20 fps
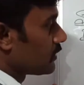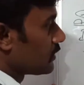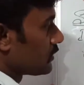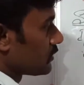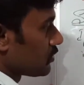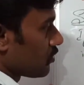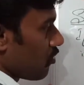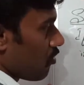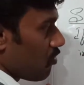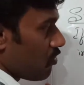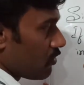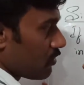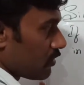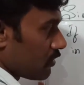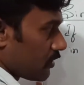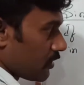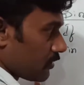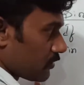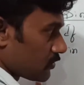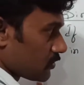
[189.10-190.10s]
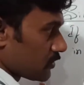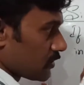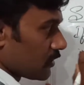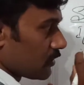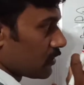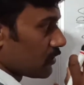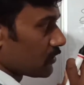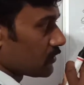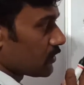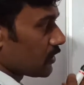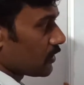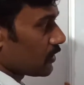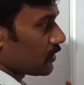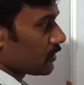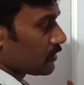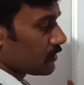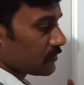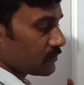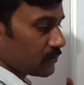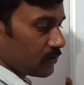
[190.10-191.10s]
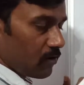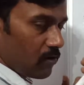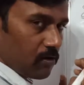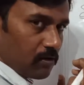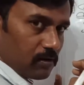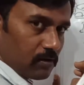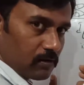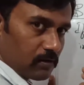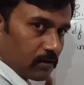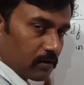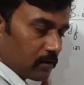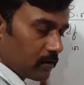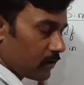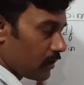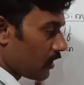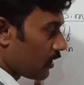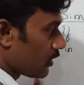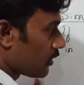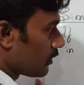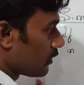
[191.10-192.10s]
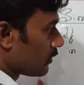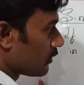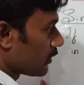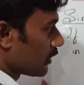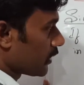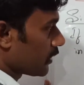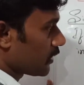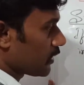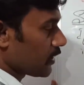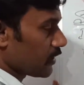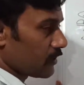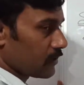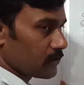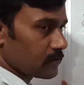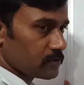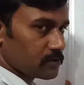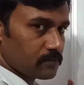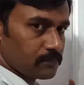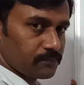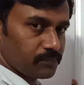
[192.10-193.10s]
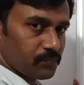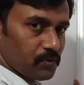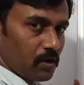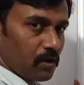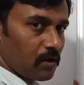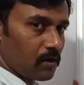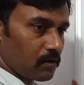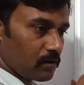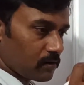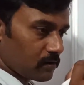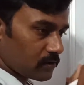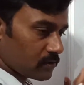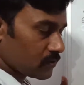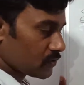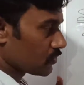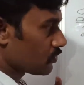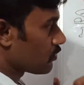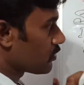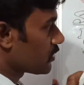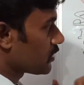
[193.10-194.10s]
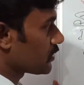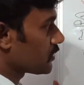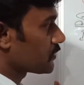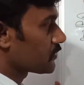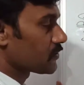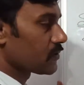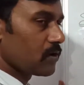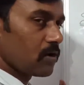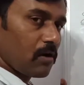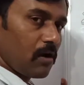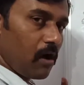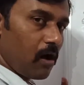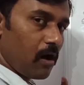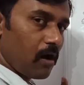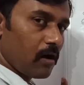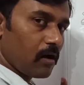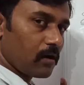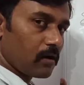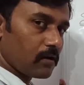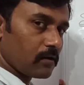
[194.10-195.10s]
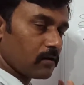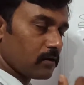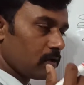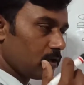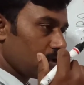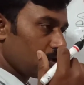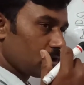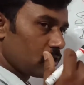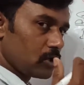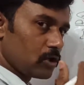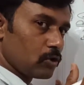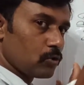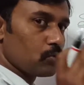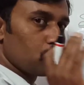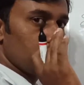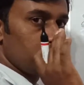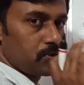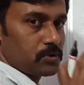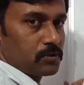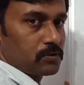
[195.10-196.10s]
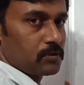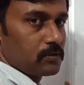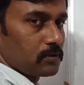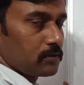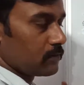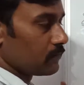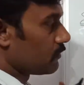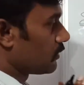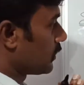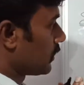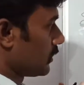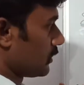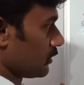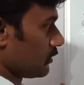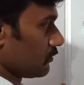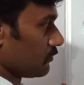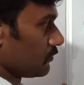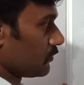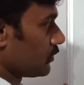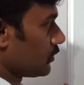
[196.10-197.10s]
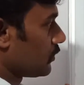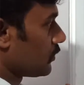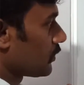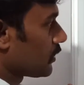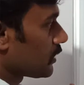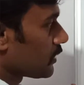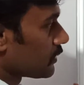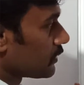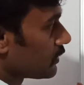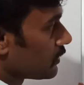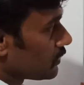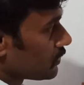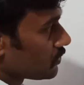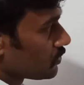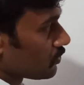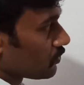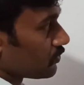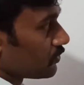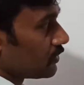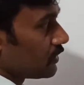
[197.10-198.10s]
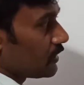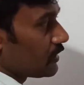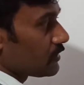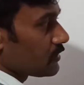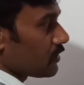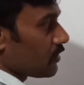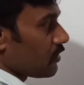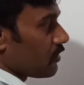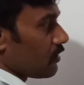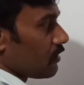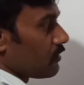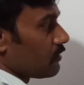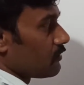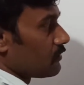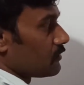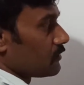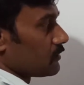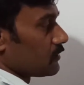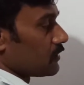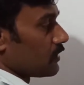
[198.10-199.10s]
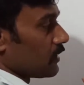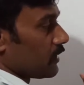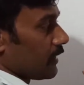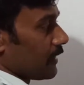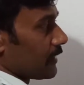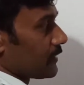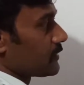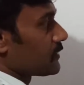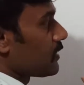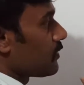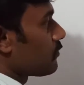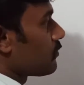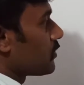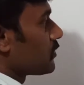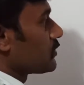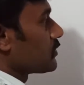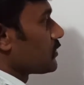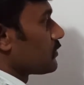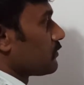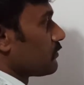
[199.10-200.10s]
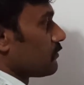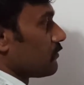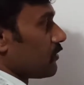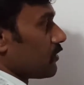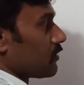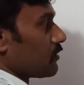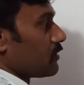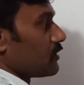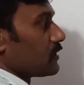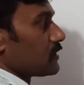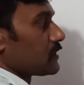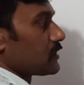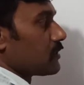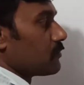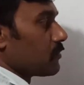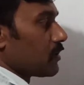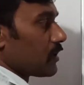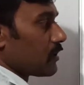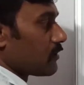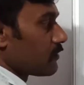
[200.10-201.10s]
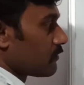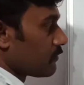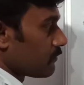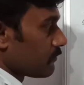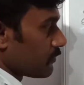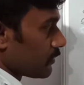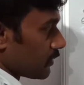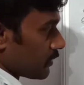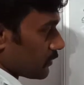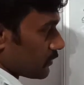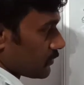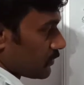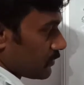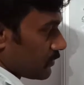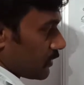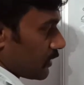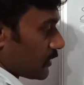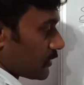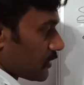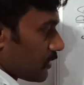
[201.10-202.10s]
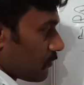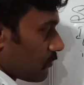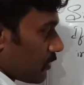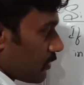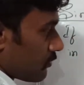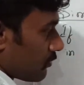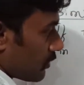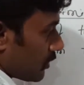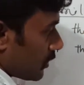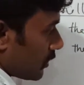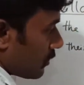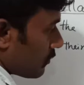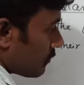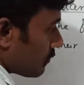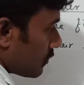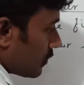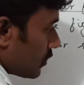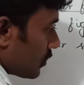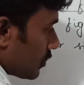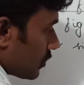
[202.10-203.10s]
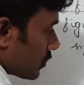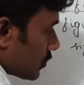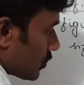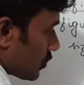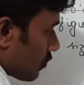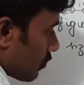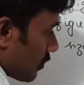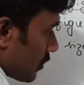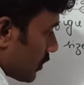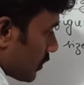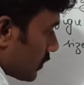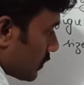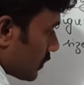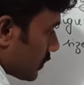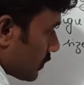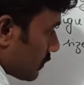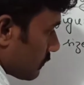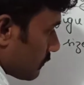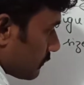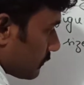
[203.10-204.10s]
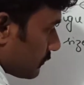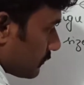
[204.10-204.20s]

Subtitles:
So all circles, all rectangles, all squares, all cubes we can give. Okay, so these are all the examples for similar figures. Example, you can give squares,